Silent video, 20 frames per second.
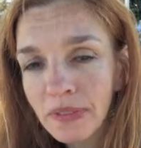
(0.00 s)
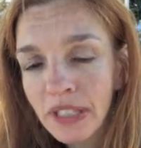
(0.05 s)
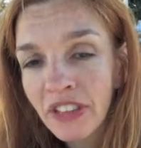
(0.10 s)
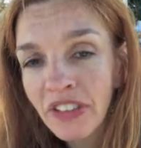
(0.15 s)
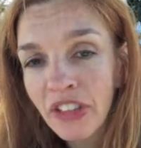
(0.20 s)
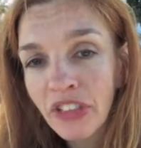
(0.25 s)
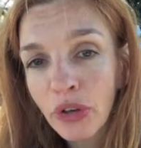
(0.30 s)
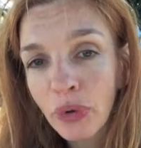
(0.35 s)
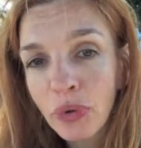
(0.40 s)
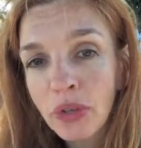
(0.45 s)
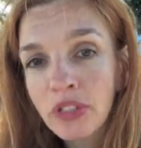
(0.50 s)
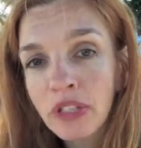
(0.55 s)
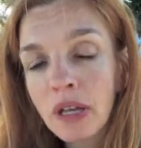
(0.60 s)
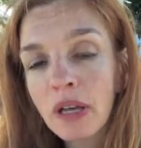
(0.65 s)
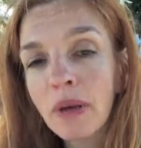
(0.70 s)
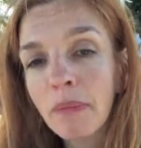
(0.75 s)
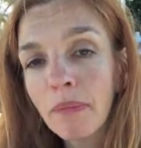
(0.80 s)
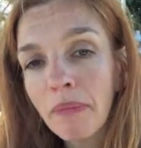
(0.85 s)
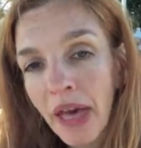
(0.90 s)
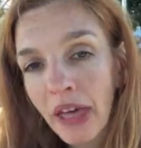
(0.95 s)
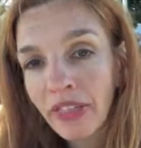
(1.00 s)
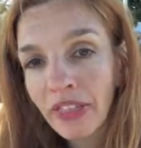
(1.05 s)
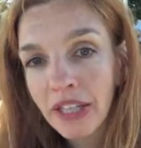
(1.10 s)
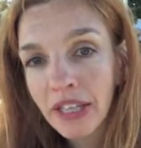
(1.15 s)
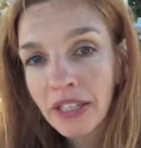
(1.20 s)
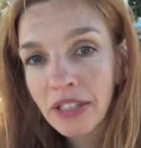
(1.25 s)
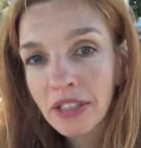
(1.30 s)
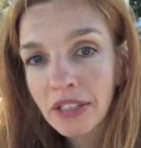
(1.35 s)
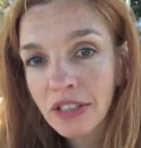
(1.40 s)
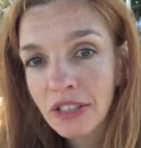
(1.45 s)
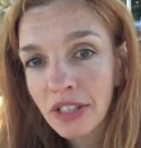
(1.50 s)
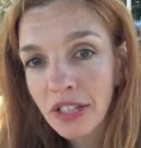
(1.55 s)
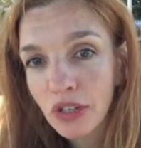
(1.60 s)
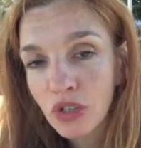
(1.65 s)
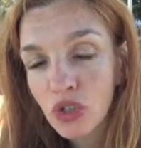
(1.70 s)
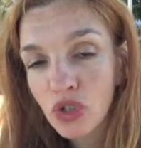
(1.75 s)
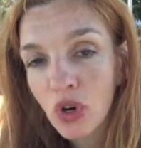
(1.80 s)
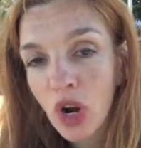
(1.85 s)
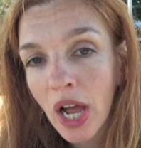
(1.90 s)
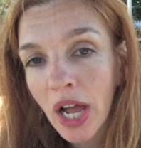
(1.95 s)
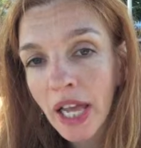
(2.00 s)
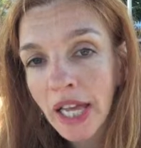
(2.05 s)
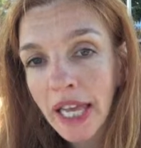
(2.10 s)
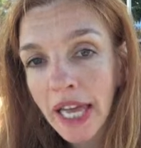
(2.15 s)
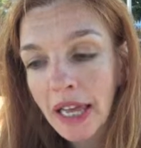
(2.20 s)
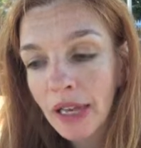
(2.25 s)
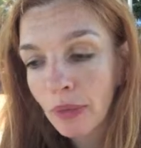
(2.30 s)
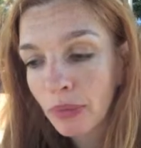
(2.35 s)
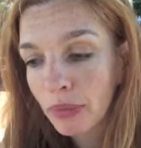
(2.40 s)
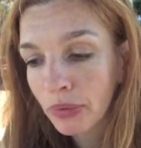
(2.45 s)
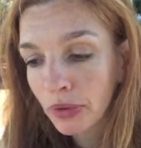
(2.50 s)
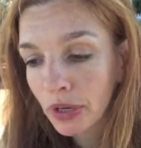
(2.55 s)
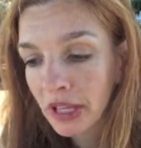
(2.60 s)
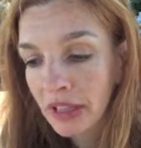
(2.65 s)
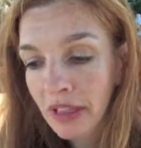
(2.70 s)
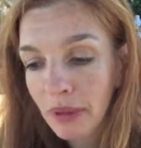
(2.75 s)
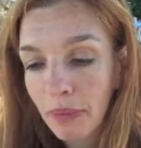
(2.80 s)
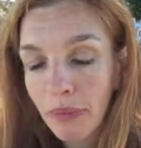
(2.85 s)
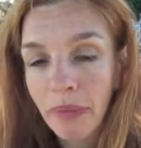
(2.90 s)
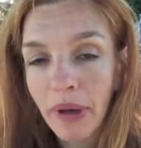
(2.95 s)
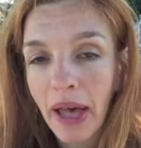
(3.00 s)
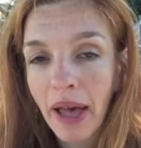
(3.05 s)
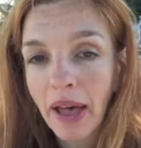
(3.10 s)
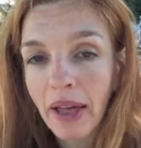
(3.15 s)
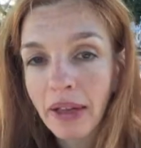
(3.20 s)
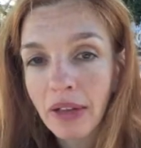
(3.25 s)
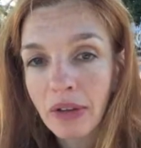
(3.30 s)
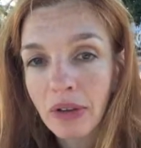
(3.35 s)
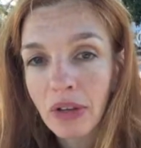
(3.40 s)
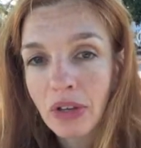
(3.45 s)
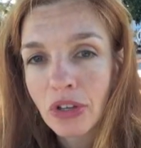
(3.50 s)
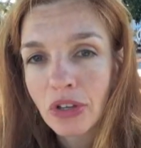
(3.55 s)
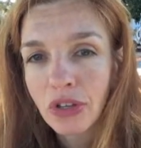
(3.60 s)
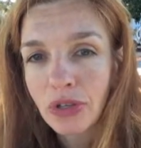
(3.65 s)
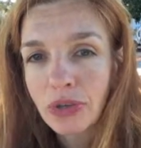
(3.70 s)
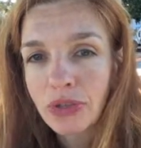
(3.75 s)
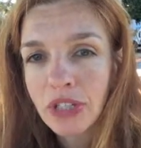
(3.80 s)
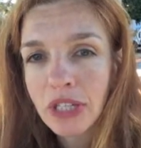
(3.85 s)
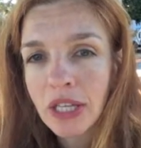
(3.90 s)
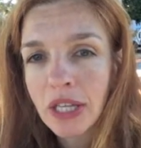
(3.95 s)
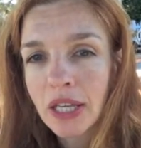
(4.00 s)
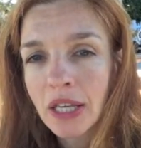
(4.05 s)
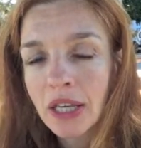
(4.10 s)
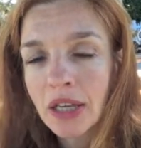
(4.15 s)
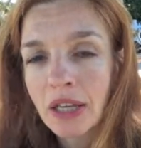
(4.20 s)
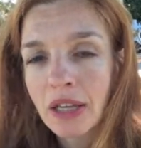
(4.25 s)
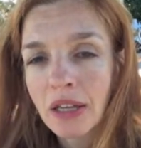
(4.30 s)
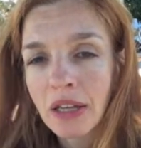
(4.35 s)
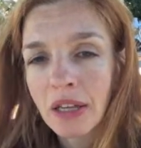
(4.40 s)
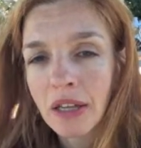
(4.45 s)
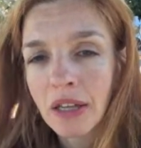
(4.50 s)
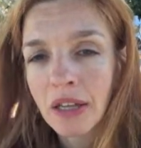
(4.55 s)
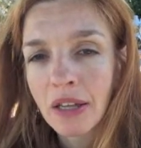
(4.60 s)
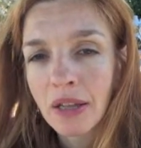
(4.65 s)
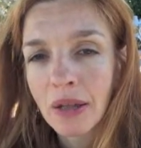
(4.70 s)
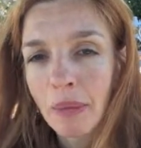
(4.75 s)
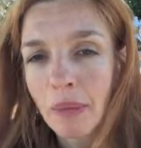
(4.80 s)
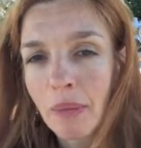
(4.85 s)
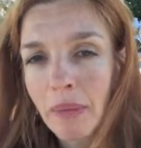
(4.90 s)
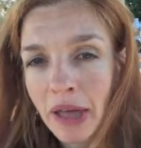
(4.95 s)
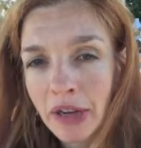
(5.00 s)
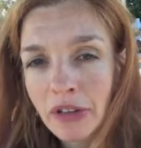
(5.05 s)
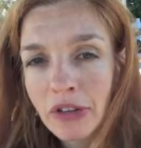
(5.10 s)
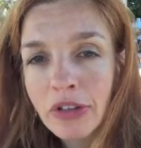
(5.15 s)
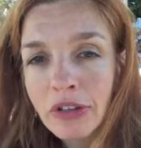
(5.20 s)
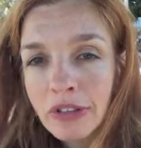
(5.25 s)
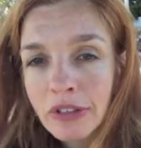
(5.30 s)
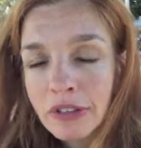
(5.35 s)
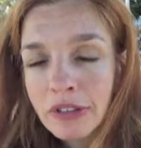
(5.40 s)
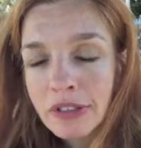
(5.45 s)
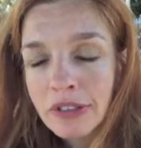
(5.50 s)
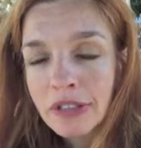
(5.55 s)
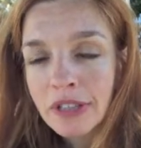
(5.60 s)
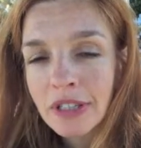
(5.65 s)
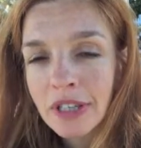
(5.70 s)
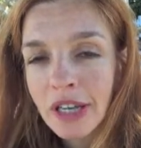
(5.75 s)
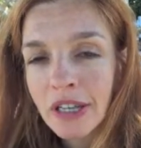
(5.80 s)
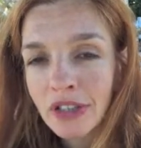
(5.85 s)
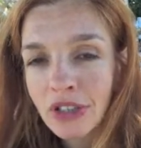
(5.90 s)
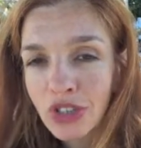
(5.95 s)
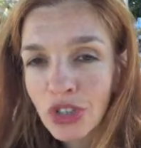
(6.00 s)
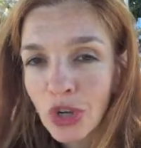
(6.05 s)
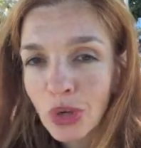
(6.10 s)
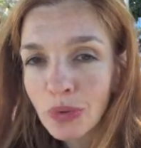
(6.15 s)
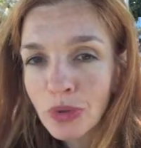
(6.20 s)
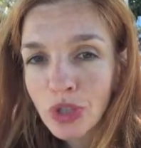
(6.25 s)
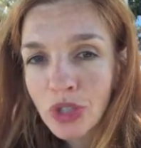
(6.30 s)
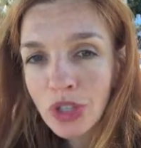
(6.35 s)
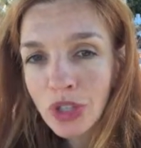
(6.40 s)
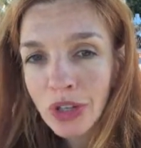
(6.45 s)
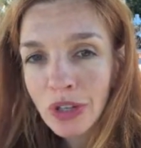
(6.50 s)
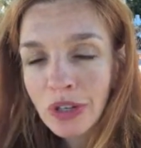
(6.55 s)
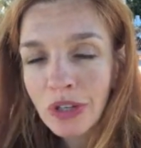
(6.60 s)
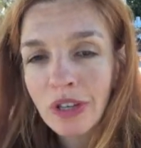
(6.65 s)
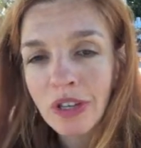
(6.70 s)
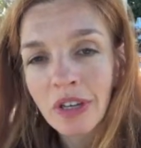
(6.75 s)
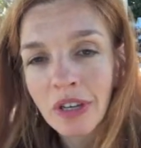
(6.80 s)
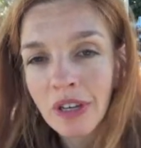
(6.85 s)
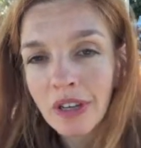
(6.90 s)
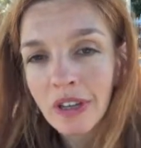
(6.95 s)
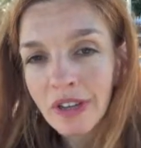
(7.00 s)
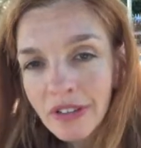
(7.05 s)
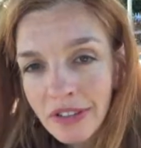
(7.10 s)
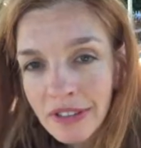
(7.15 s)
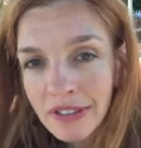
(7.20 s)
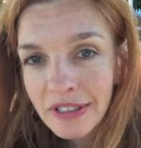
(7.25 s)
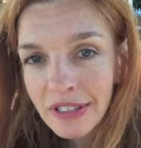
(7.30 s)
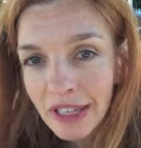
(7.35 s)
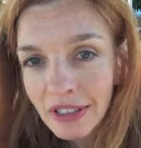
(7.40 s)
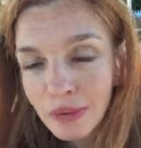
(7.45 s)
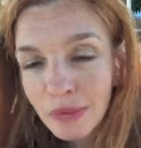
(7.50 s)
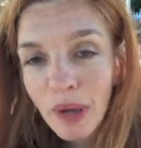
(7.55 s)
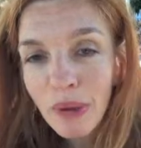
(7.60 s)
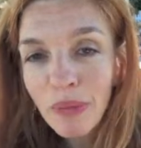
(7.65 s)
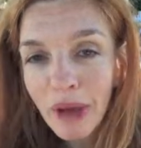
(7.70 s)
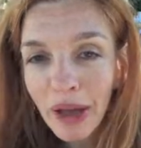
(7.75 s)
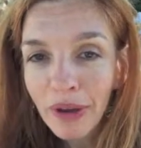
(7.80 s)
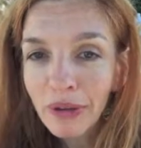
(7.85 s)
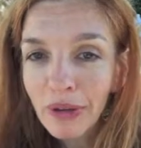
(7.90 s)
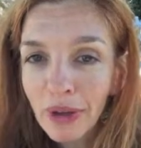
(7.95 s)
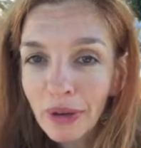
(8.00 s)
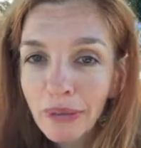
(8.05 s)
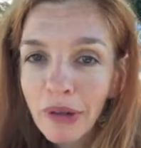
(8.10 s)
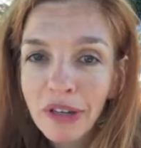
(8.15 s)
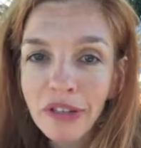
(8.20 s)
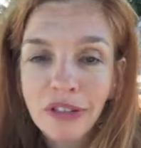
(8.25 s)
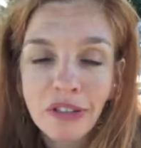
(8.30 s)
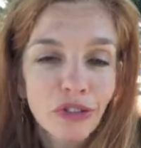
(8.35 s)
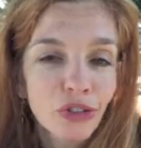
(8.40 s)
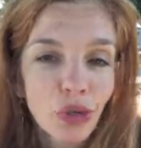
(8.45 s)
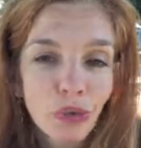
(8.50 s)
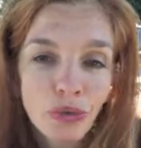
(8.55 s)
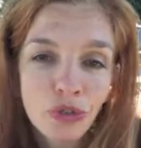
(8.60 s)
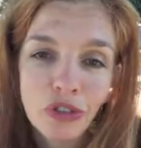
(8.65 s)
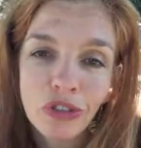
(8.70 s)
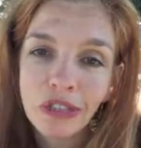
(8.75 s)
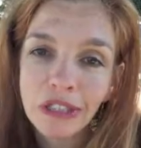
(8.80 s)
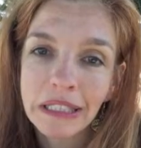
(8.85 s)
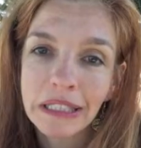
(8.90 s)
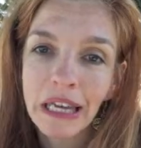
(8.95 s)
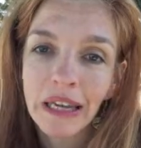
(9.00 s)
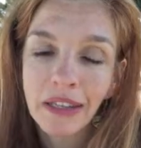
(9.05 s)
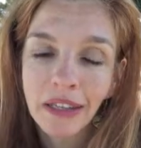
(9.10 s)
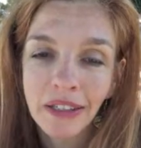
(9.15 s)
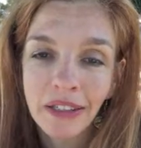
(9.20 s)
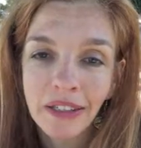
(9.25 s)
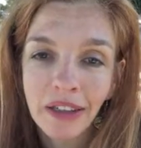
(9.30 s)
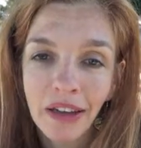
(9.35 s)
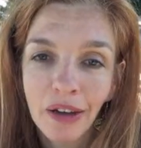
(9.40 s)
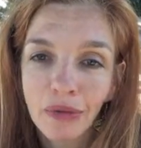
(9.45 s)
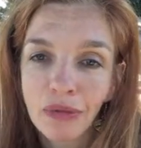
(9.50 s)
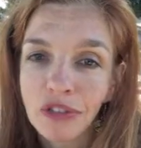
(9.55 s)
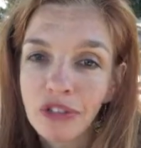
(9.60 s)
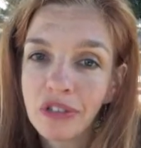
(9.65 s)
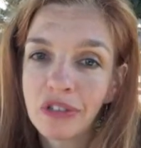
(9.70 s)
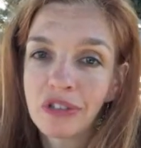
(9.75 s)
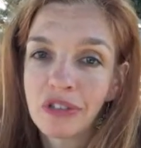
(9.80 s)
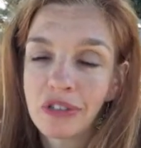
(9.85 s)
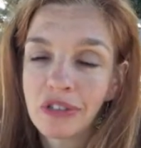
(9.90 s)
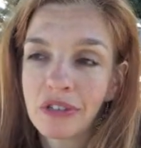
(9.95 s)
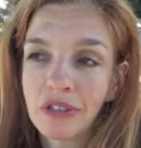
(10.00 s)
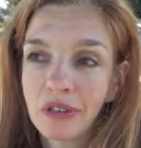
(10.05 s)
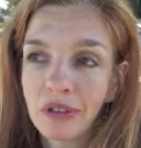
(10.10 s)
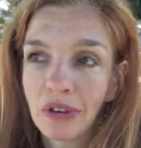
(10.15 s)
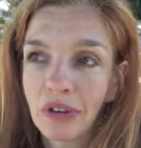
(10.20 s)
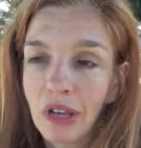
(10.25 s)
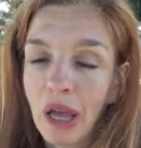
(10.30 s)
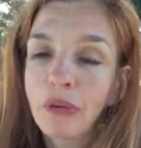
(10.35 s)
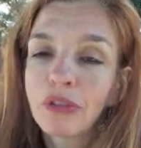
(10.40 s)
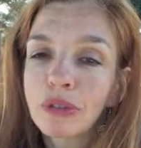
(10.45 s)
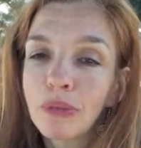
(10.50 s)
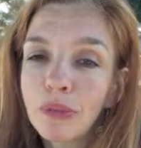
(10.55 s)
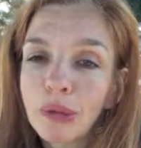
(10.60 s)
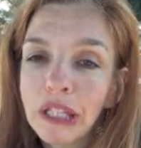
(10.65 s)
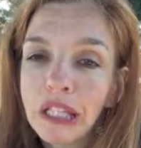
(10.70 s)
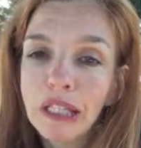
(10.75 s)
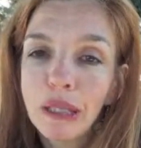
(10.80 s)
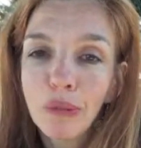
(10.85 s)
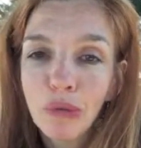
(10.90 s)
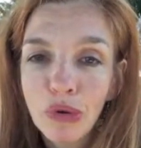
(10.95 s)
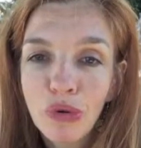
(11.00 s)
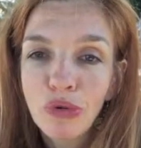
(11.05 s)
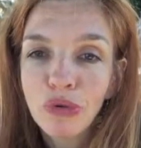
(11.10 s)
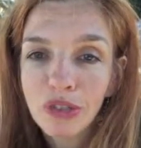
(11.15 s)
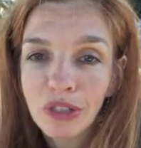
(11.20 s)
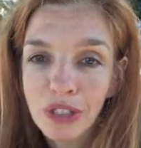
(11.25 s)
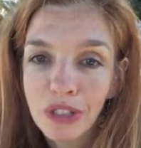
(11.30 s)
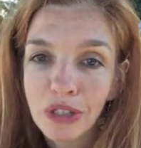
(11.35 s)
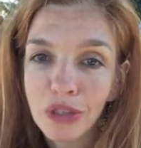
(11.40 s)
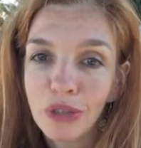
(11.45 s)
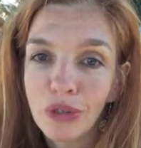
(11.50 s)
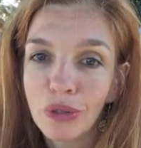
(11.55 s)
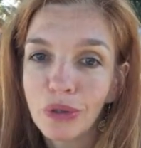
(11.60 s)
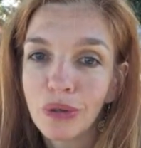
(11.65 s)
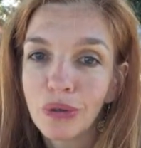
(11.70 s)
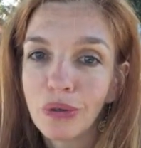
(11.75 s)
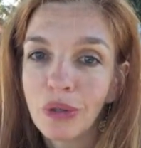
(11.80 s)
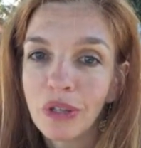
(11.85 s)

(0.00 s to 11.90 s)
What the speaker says: and that there was a method to try and bring them back using metal and sculpture, since that's my background, metal sculpture design, I was completely moved to